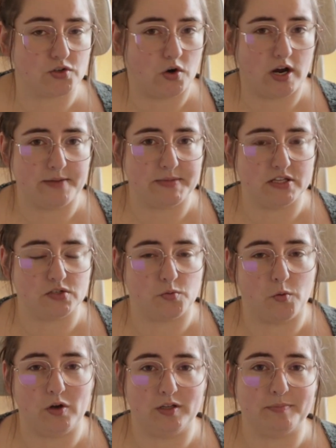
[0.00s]
crime in this
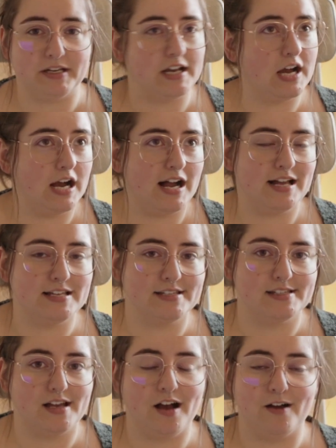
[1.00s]
world
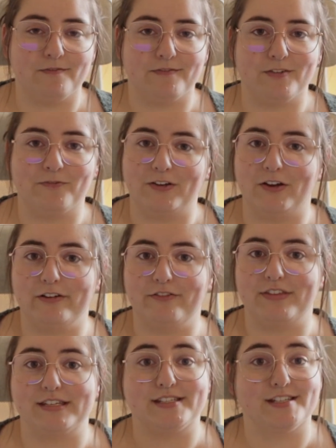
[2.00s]
because of the fear
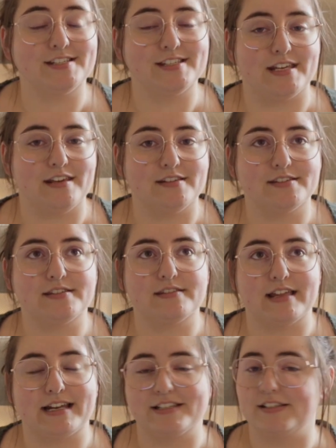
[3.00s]
of this disease
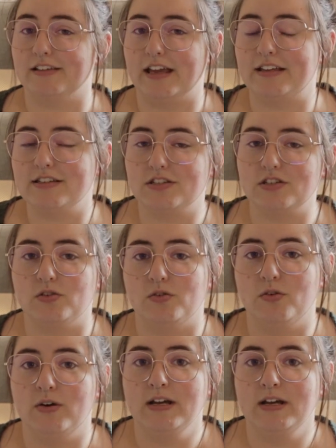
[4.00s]
that is linked to